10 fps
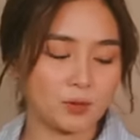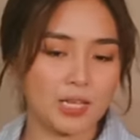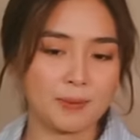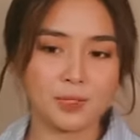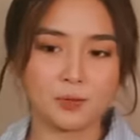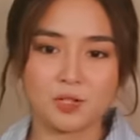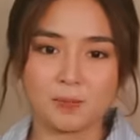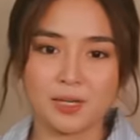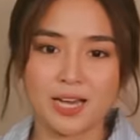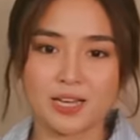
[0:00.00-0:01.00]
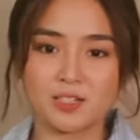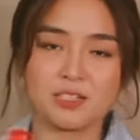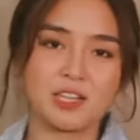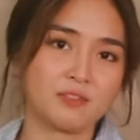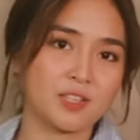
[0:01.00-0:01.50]
to keep it with me. I
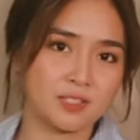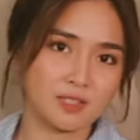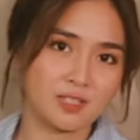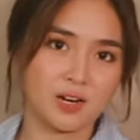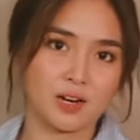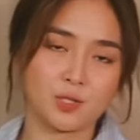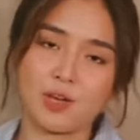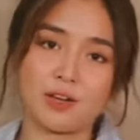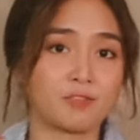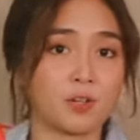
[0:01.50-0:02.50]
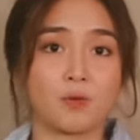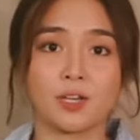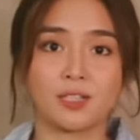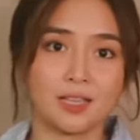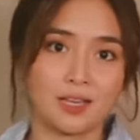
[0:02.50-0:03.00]
just leave this as here so
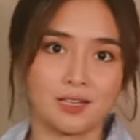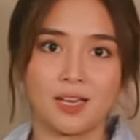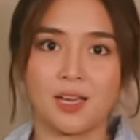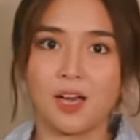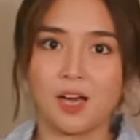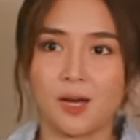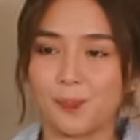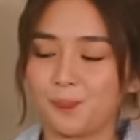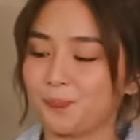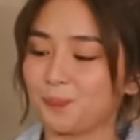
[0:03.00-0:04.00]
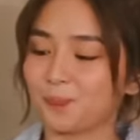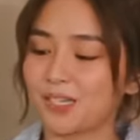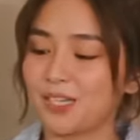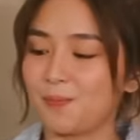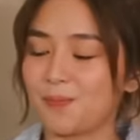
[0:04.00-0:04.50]
everyone can
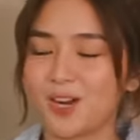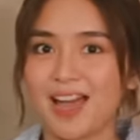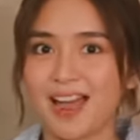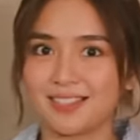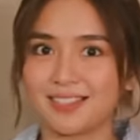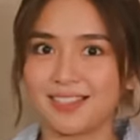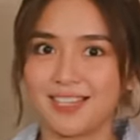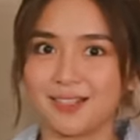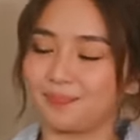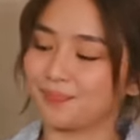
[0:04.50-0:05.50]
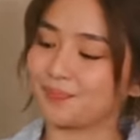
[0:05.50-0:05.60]
keep their hands clean.